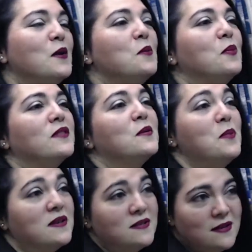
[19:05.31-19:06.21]
But the
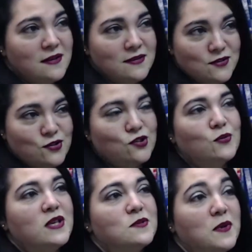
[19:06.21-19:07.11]
best thing is to do
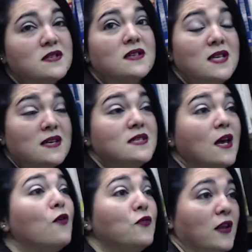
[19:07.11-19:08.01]
is basically take a
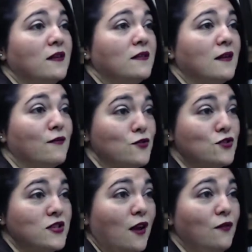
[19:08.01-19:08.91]
selfie of
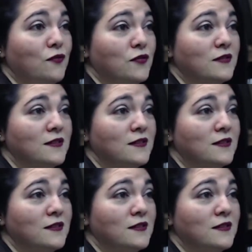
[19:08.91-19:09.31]
yourself